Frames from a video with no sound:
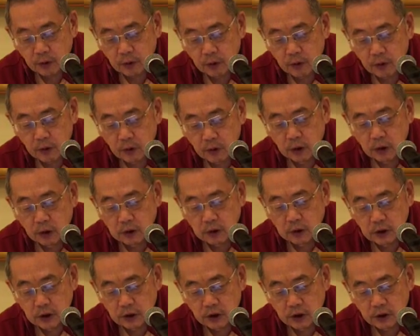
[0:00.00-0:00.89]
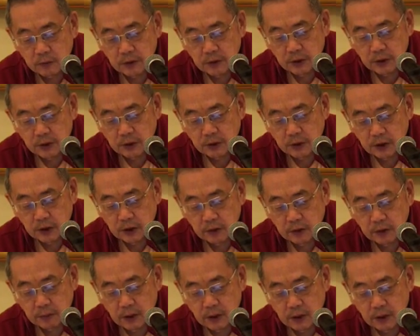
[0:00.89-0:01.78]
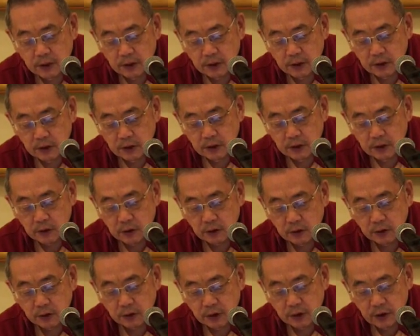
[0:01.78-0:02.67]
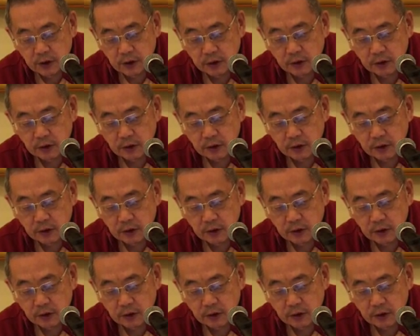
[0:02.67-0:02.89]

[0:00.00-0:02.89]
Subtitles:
Just to maintain the body and soul together.